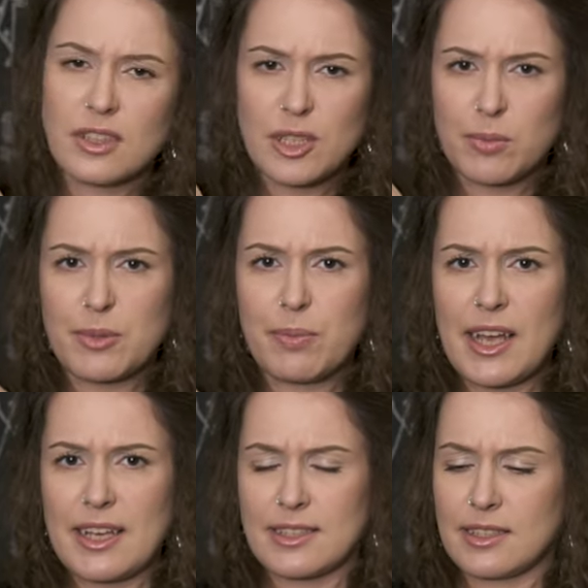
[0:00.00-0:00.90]
a little bit
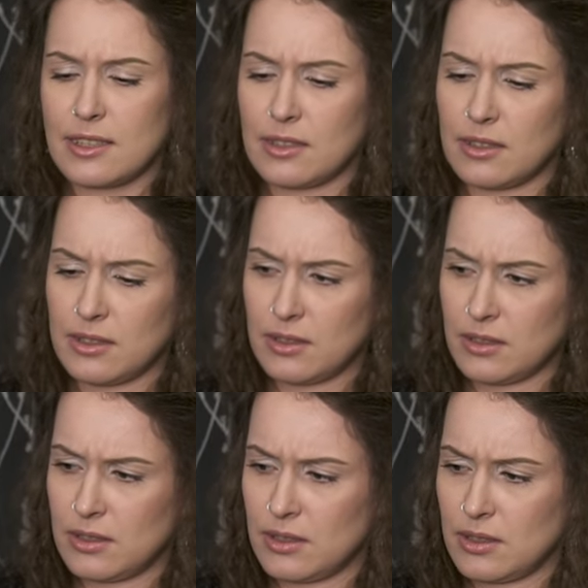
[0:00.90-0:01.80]
plastic.
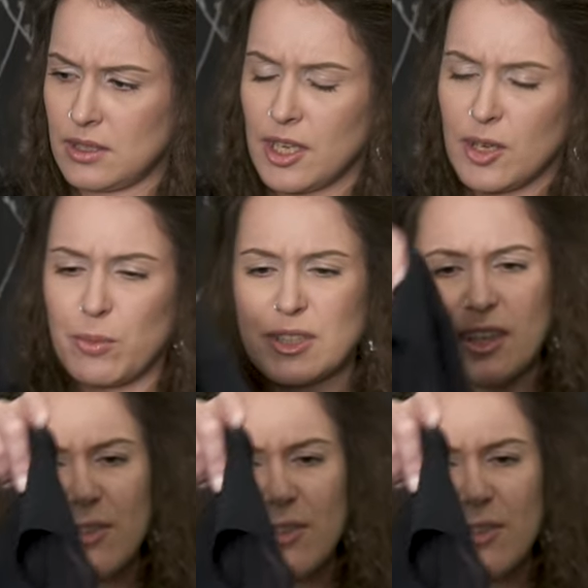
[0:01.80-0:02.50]
But I